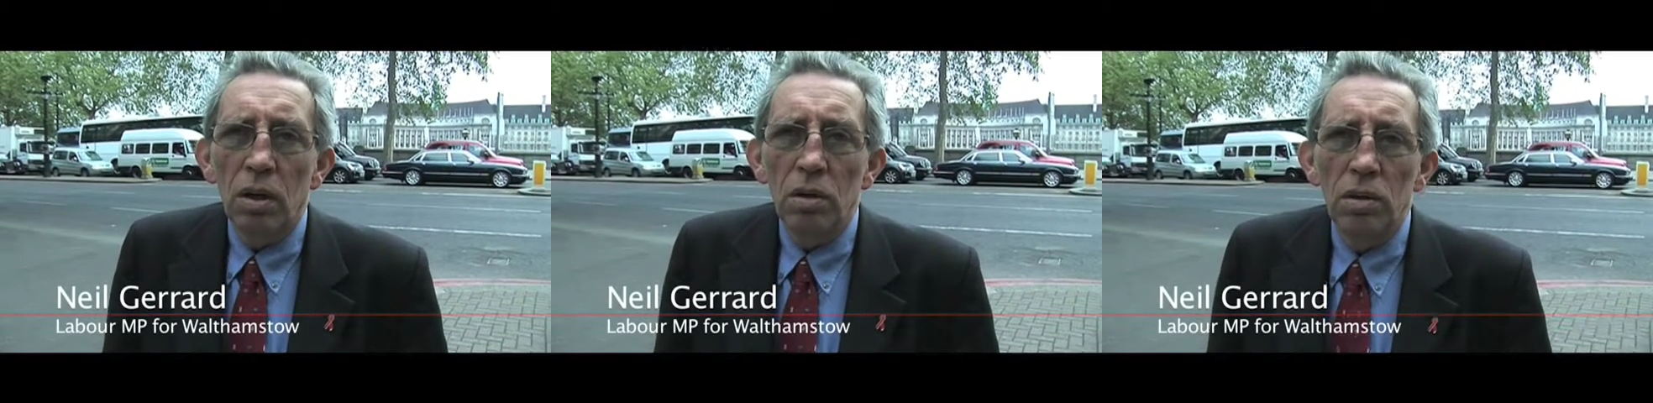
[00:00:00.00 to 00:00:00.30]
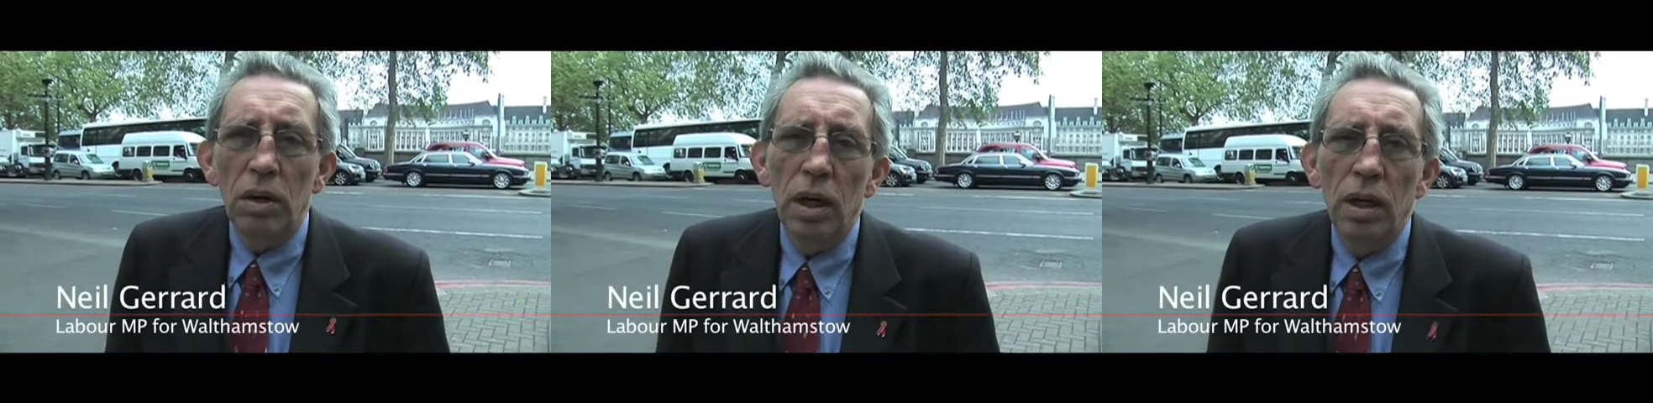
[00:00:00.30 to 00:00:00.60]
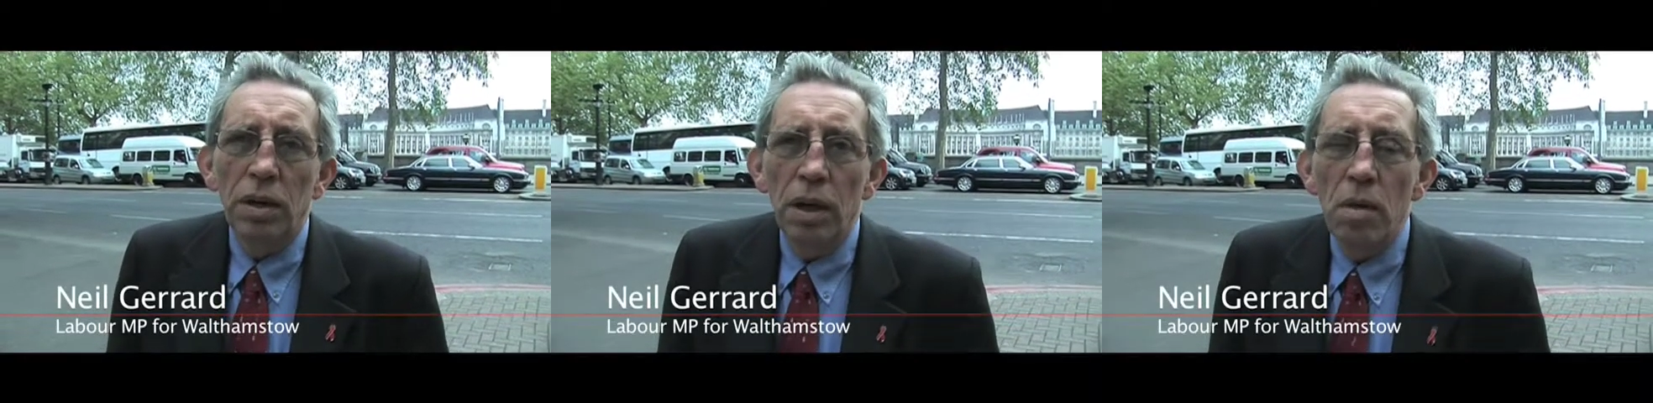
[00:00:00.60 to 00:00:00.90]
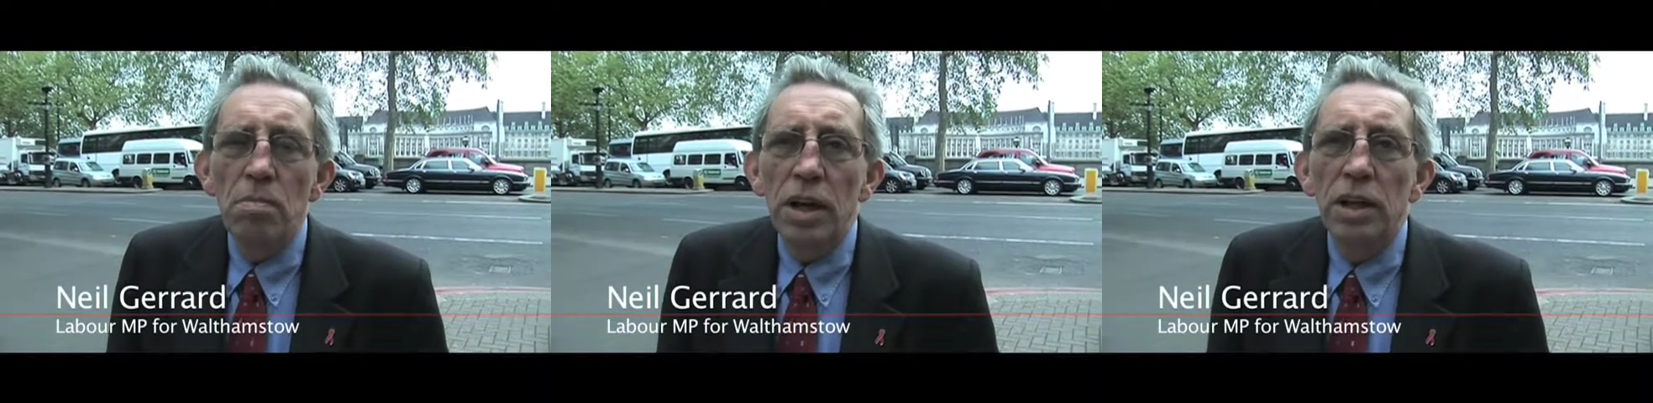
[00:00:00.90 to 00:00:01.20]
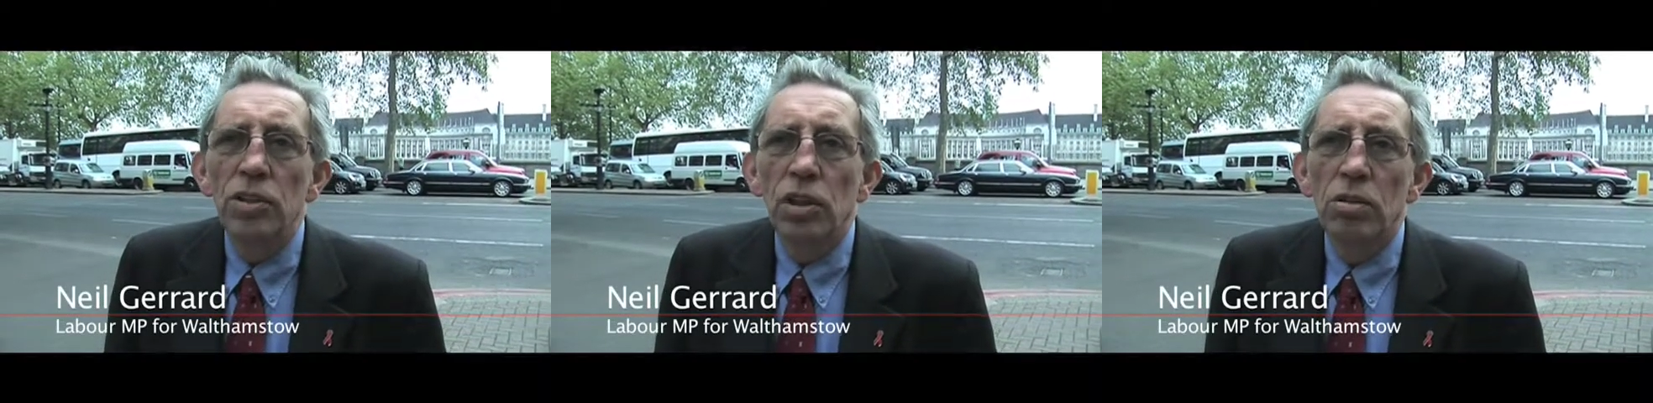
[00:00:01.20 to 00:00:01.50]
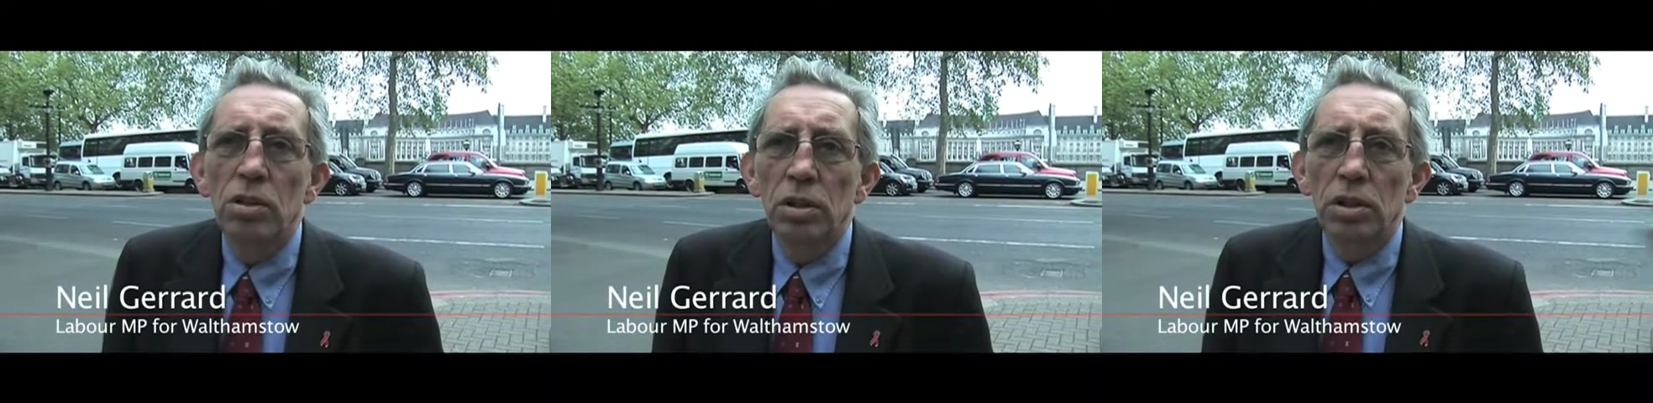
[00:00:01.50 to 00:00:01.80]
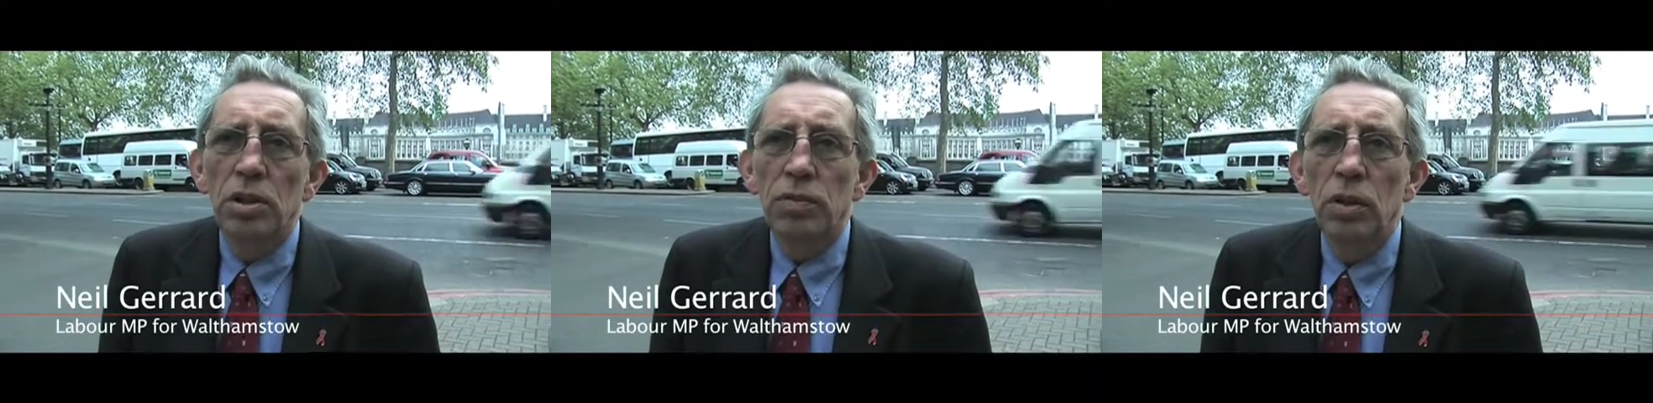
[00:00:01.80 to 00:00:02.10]
and I'm backing Jon
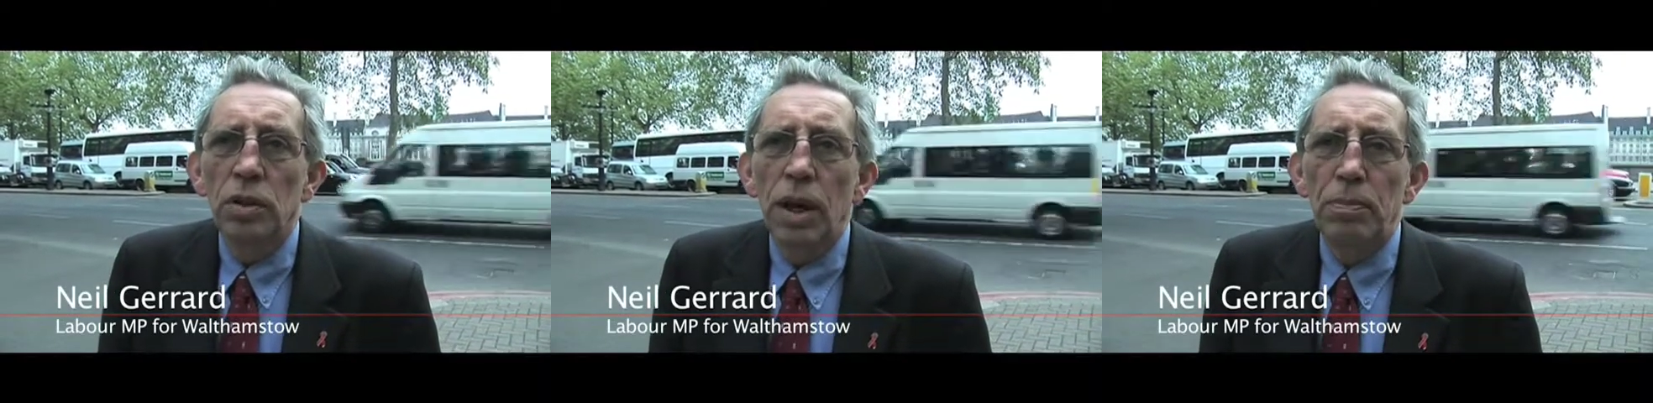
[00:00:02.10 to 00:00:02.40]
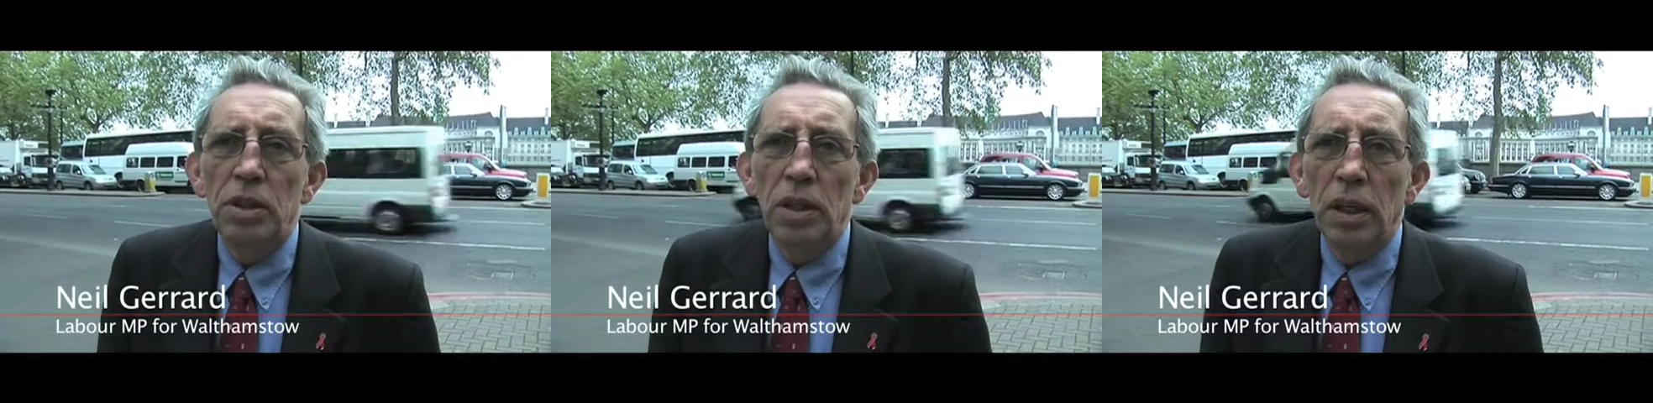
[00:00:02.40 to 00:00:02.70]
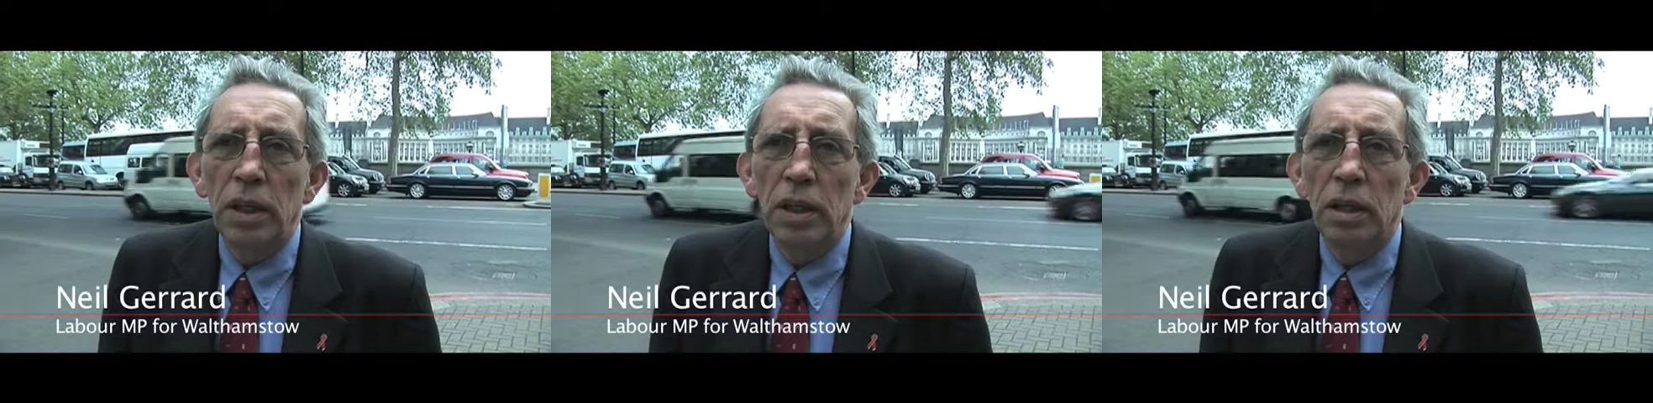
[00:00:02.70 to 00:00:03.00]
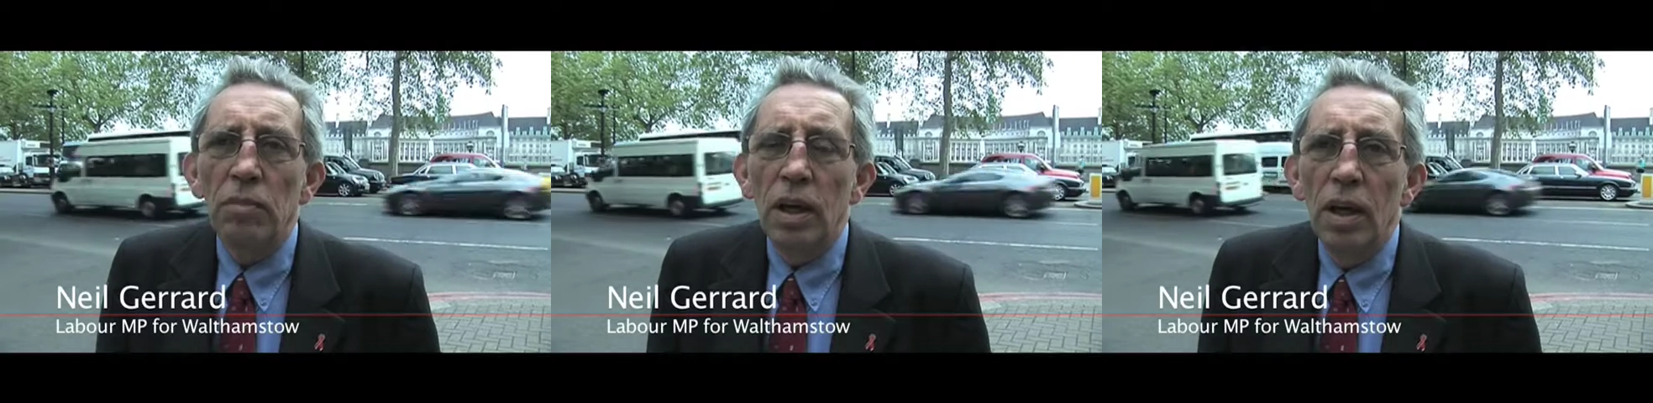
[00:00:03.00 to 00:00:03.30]
Cruddas for Deputy Leader.